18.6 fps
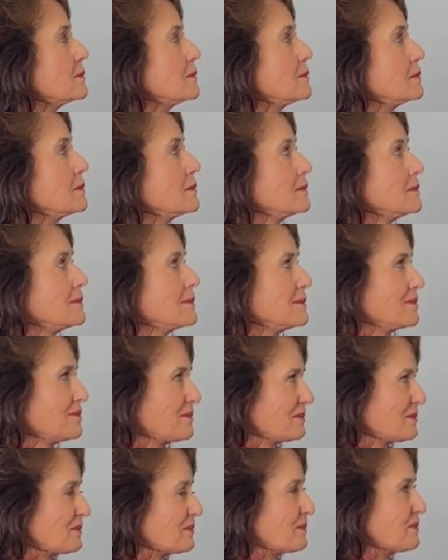
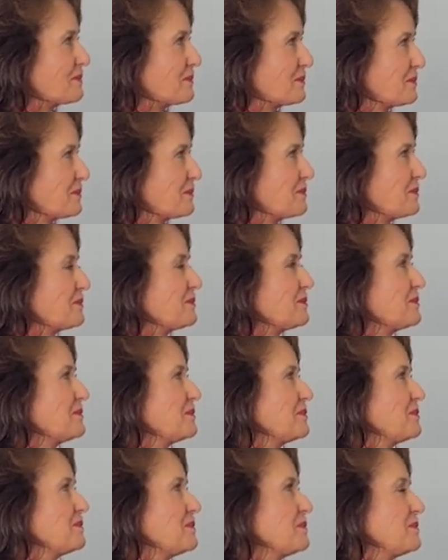
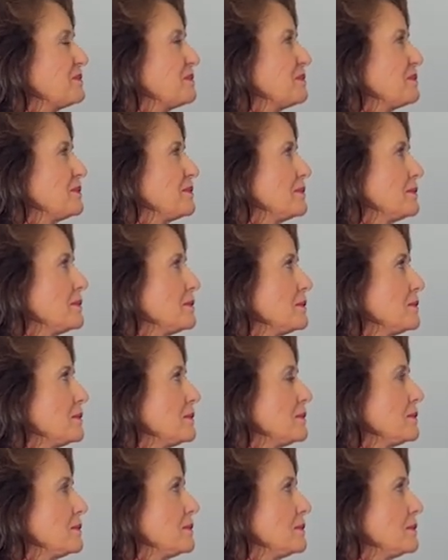
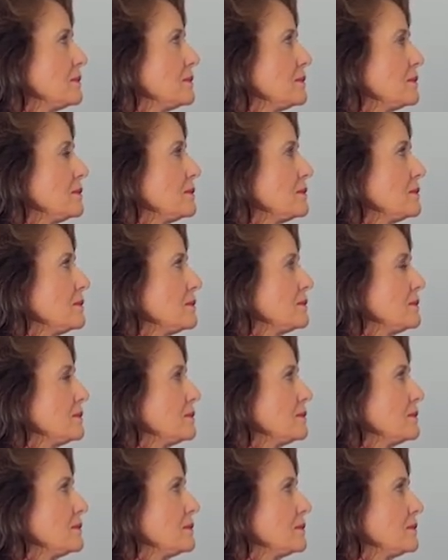
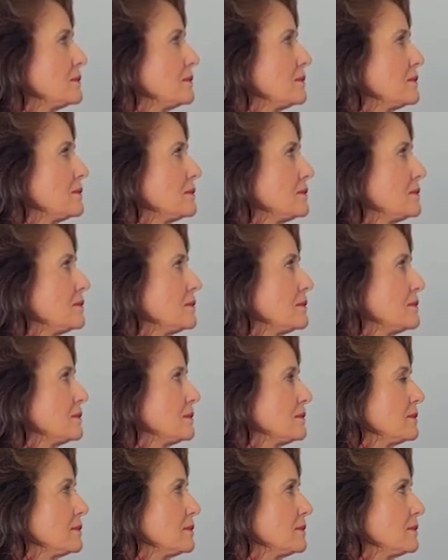
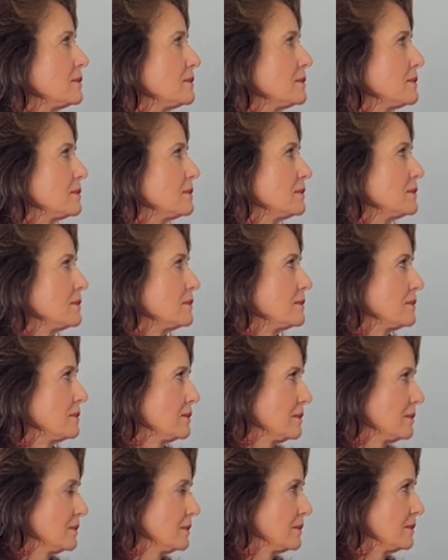
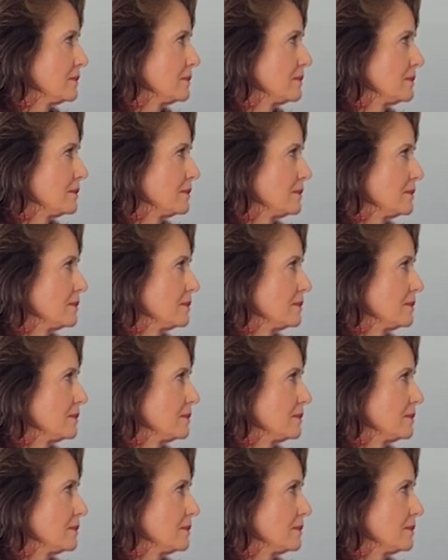The person shown says nothing.